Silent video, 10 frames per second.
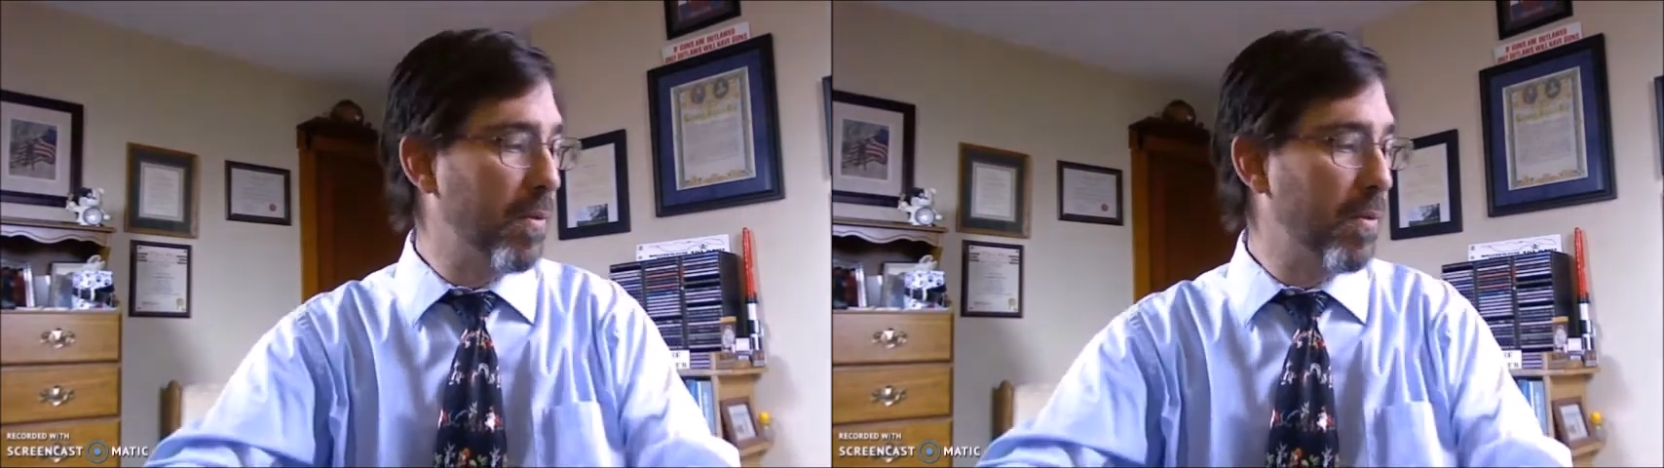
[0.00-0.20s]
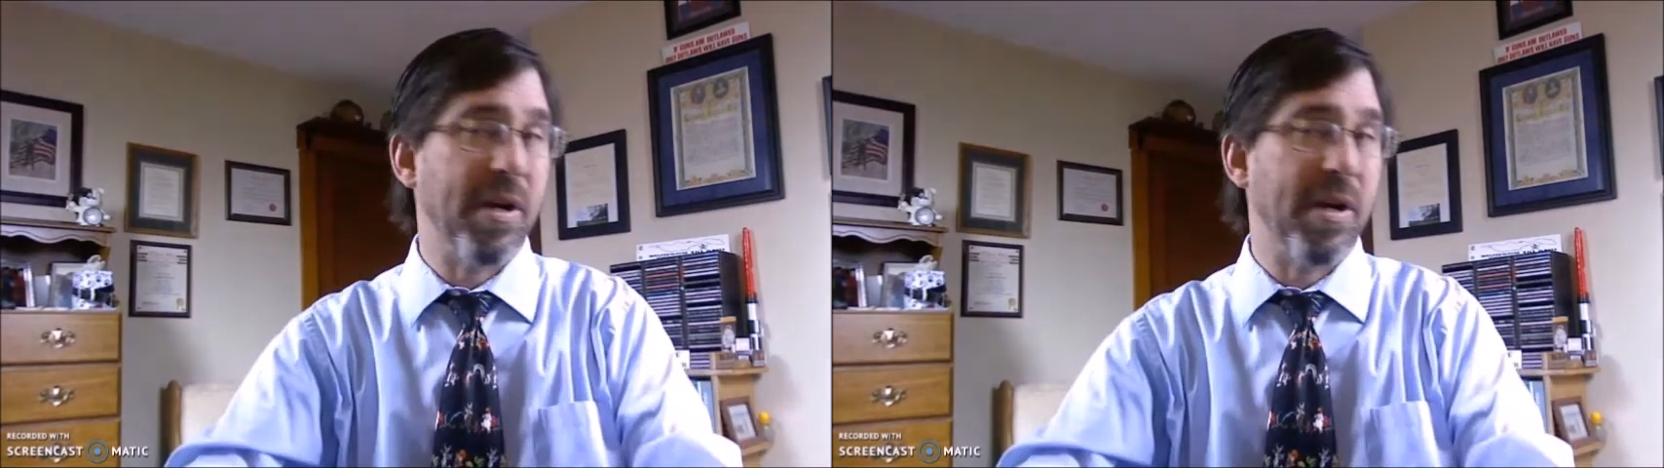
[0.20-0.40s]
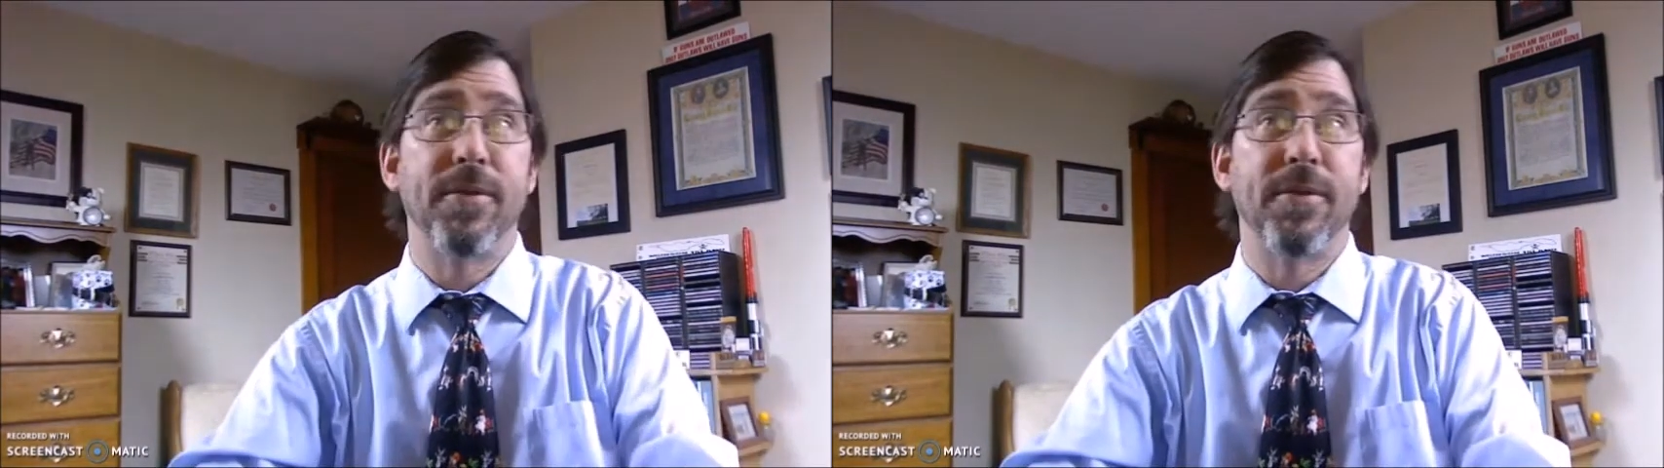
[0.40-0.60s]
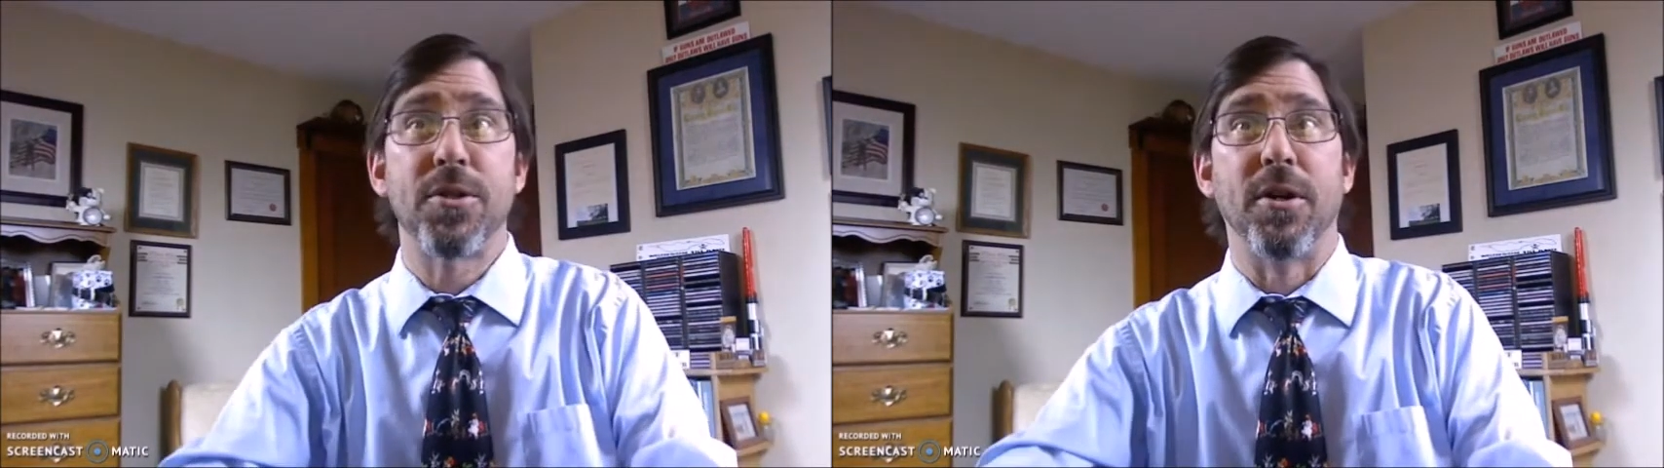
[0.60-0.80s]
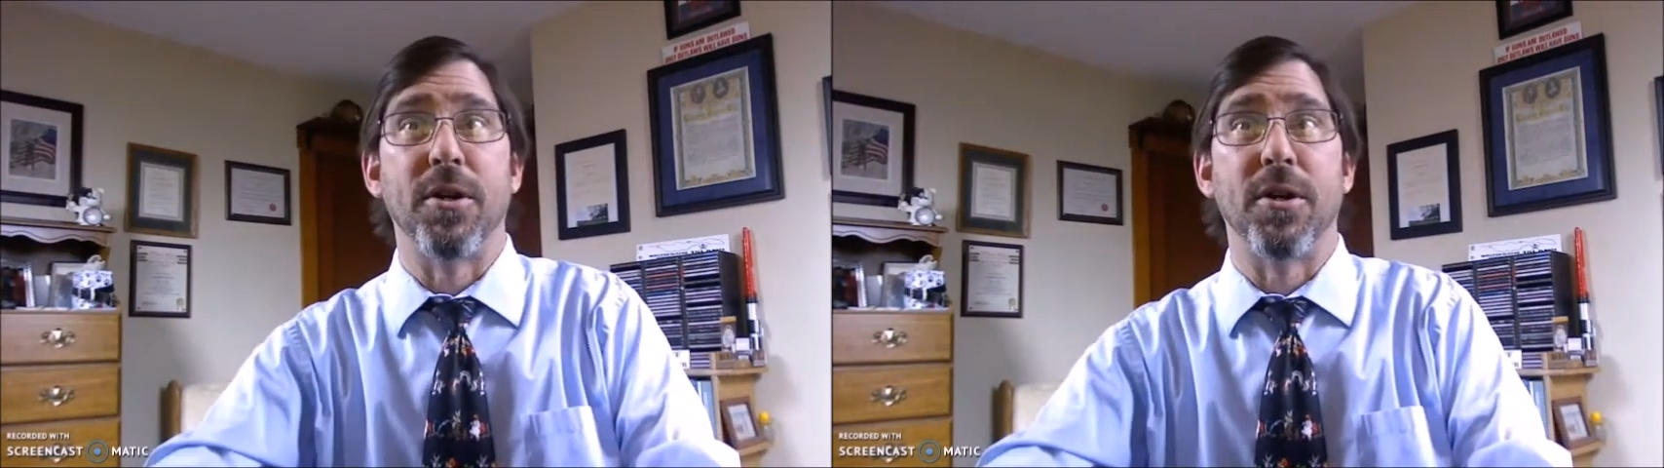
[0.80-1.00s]
of my
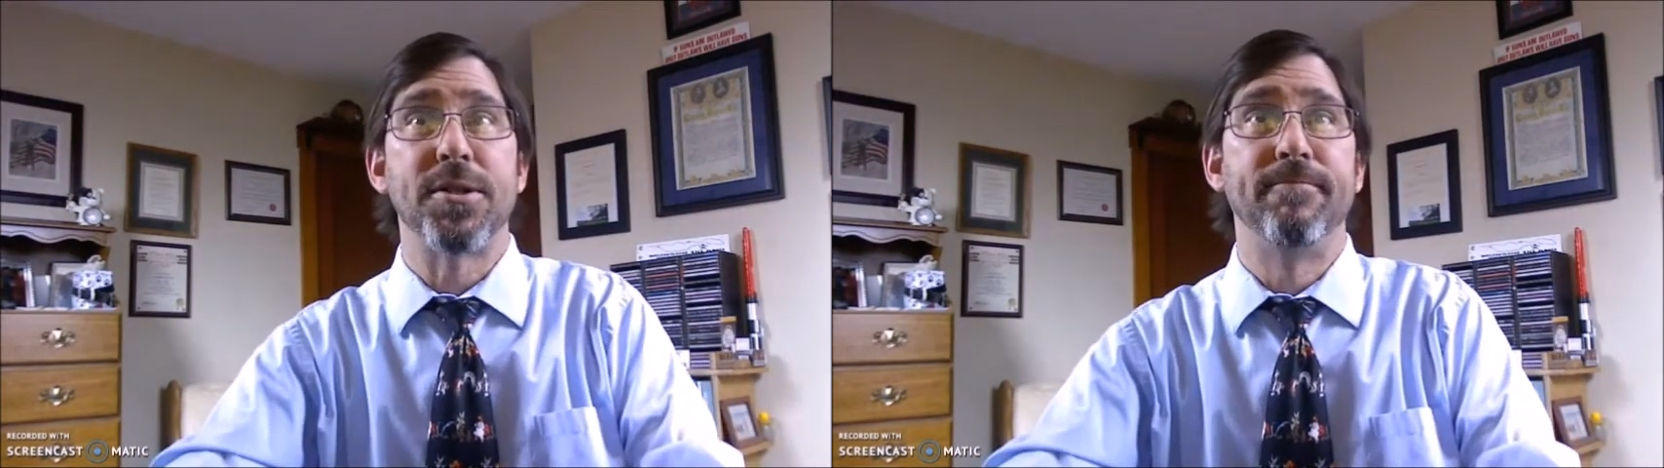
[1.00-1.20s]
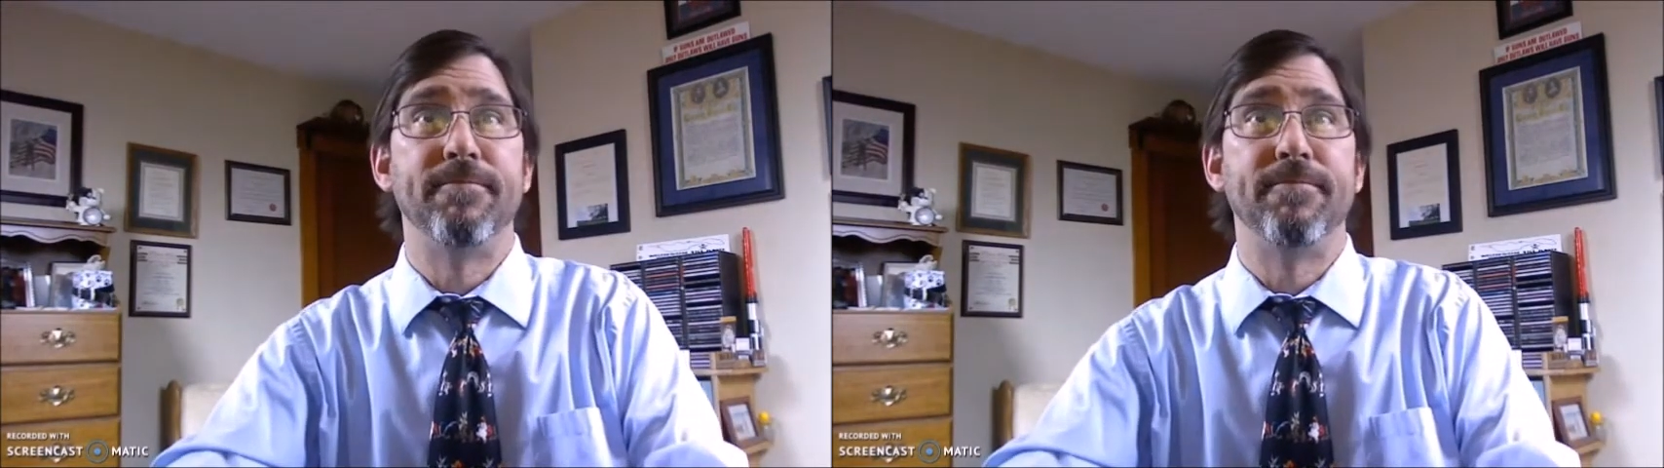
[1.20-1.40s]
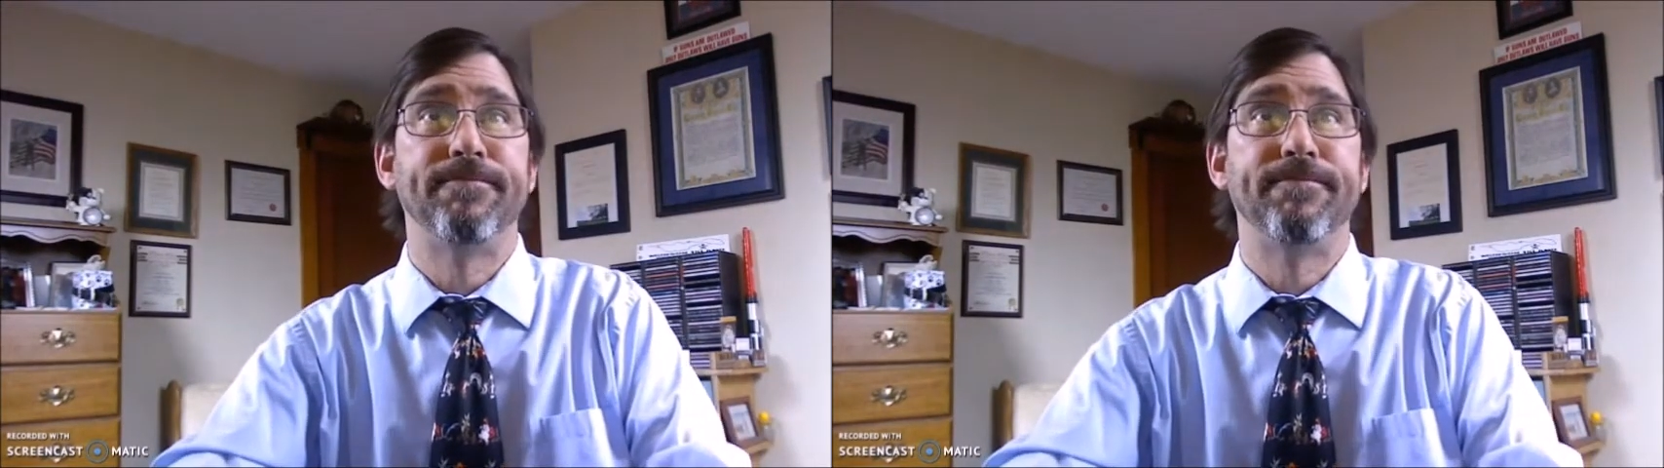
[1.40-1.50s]
first thoughts